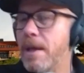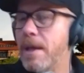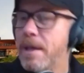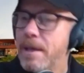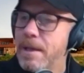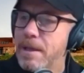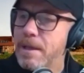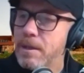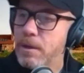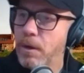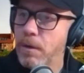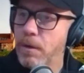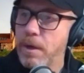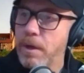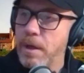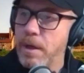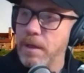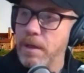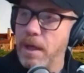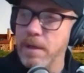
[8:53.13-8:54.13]
So
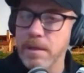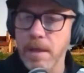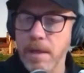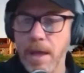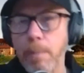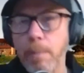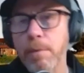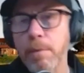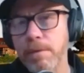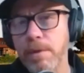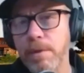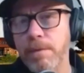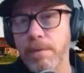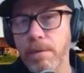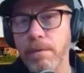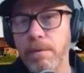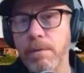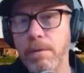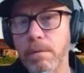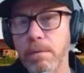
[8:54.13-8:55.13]
he's asked a couple of
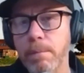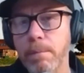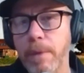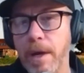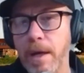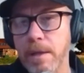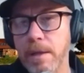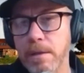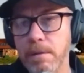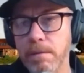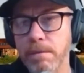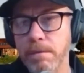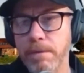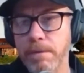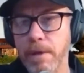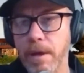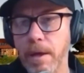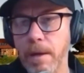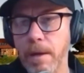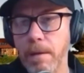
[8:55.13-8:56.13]
different parts of
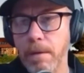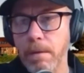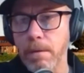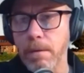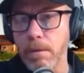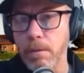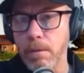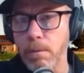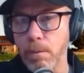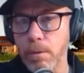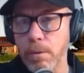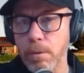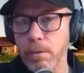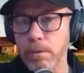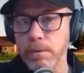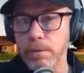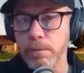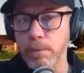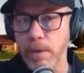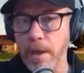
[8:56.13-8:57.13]
the
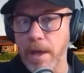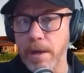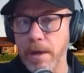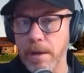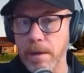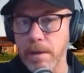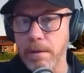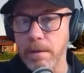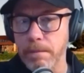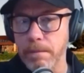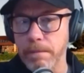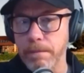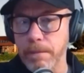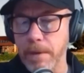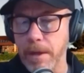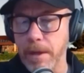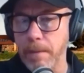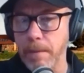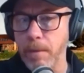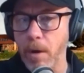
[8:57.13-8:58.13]
rules related
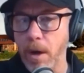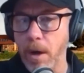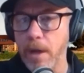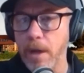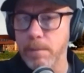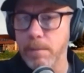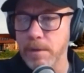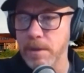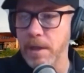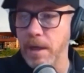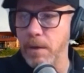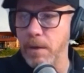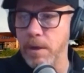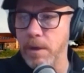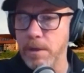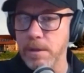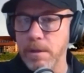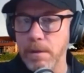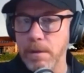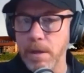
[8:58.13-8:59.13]
items in that
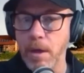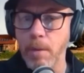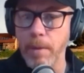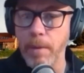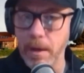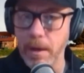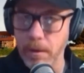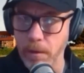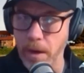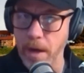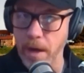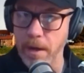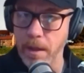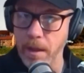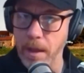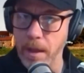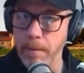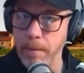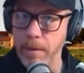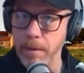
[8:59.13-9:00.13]
question, you know, about grounding the
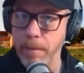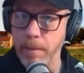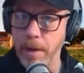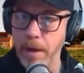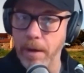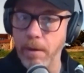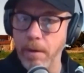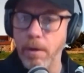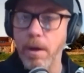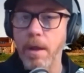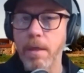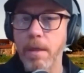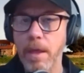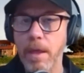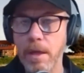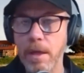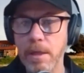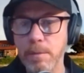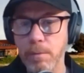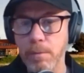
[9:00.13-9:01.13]
club in the bunker. And
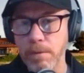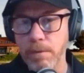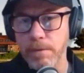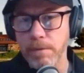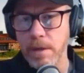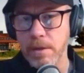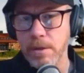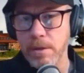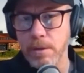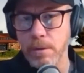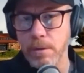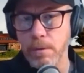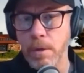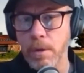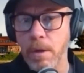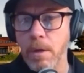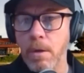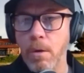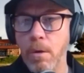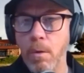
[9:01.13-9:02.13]
then he's moved into
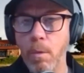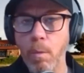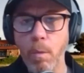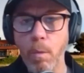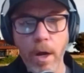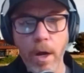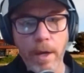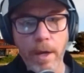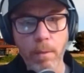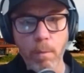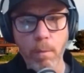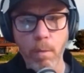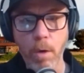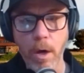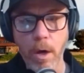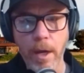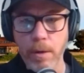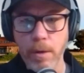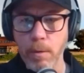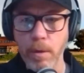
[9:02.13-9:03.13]
why
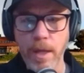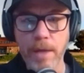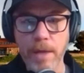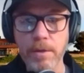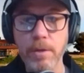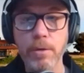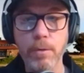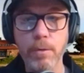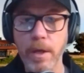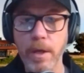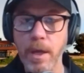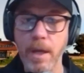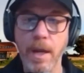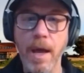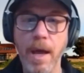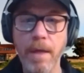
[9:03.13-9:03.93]
are you allowed to do it in other